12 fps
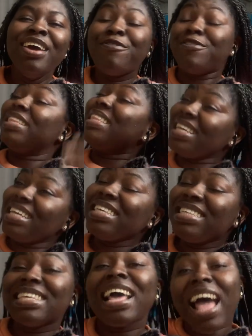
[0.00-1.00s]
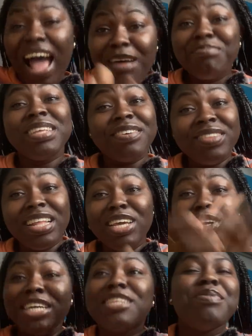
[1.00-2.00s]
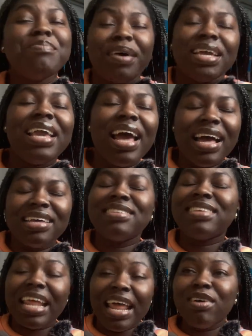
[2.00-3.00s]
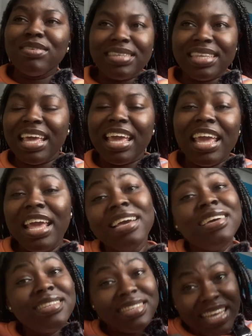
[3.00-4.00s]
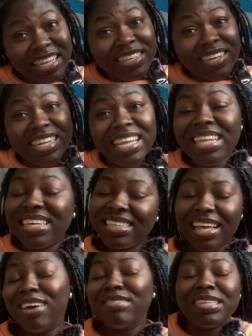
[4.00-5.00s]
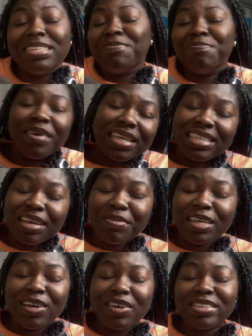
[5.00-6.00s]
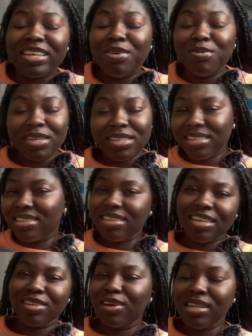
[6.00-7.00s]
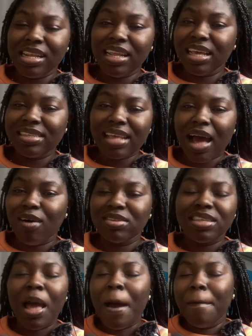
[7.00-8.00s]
For this, I'm definitely going to be biased, and I'll say Saint Cornelius' house is better because I was in Saint Cornelius' house.